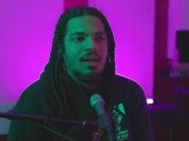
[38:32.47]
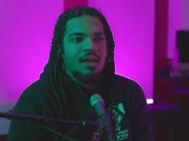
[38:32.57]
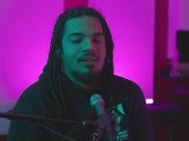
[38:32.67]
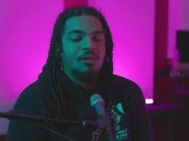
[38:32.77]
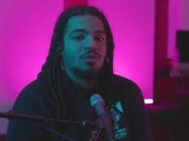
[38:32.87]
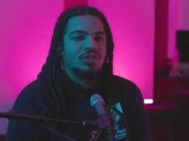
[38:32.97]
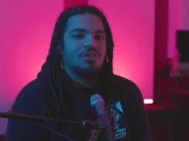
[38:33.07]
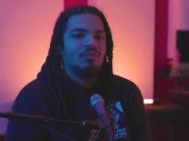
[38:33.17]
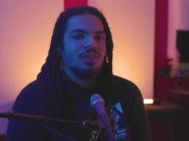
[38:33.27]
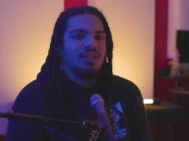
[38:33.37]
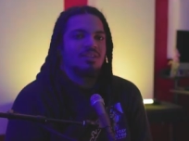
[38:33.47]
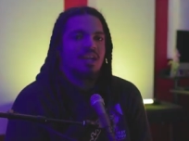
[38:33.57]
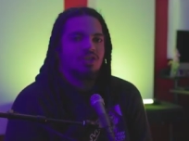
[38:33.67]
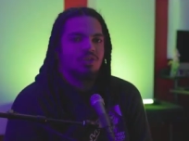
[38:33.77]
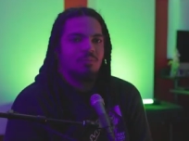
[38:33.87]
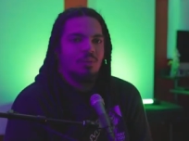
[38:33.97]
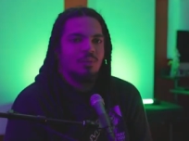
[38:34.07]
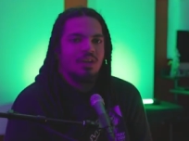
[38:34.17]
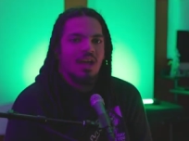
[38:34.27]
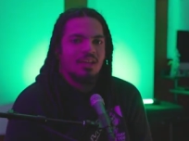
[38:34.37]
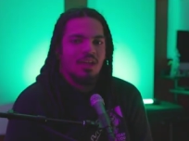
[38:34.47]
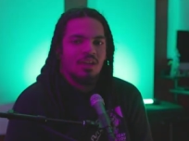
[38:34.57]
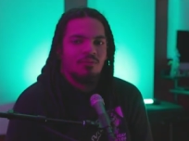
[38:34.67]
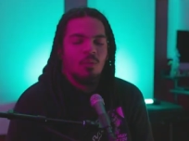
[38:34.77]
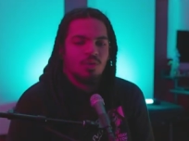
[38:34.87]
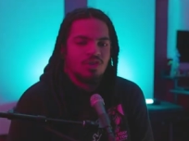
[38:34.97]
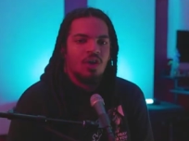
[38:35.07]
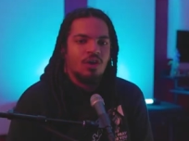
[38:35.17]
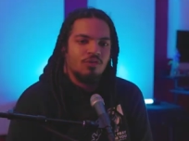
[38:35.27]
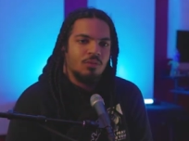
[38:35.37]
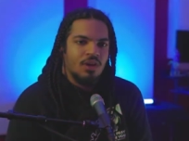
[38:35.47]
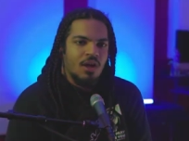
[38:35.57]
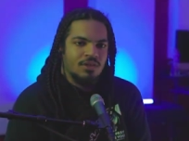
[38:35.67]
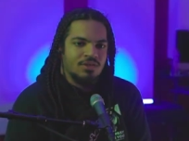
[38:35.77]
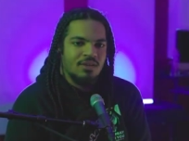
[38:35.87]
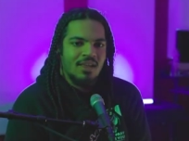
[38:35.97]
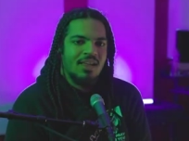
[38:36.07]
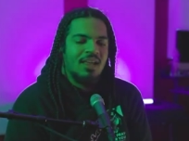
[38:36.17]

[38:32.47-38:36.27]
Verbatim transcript: Uh, it wasn't even really intentional, but we knocked out like four songs with Dawson,